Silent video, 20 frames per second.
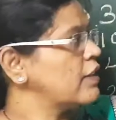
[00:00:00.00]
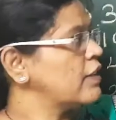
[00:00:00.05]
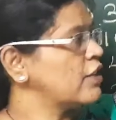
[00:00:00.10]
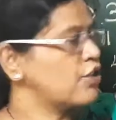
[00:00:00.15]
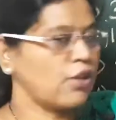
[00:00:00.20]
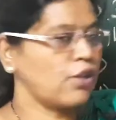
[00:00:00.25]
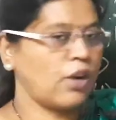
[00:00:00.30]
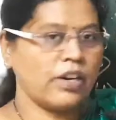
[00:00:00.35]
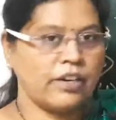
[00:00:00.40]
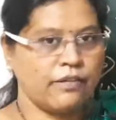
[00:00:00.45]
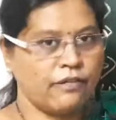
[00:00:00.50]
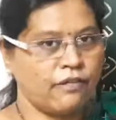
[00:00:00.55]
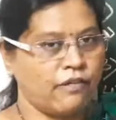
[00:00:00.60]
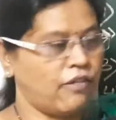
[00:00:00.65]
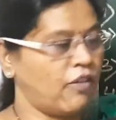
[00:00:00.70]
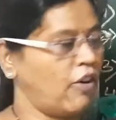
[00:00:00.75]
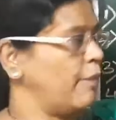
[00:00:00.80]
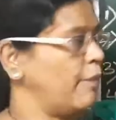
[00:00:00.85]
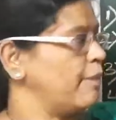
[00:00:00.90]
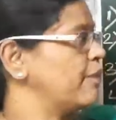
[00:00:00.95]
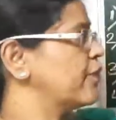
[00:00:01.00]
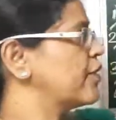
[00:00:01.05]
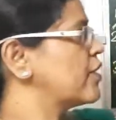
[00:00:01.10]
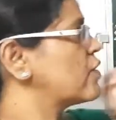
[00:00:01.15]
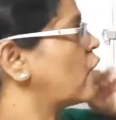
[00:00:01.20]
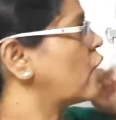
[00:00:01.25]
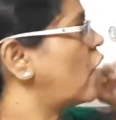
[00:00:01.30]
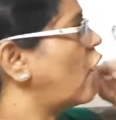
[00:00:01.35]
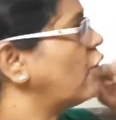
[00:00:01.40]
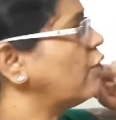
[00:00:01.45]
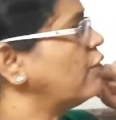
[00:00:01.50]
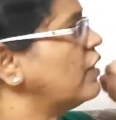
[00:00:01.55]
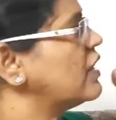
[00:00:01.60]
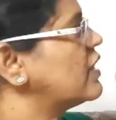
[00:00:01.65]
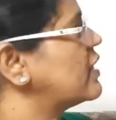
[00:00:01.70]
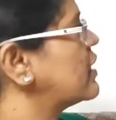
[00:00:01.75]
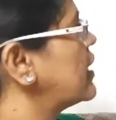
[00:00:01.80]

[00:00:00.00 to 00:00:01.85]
short form. So how we'll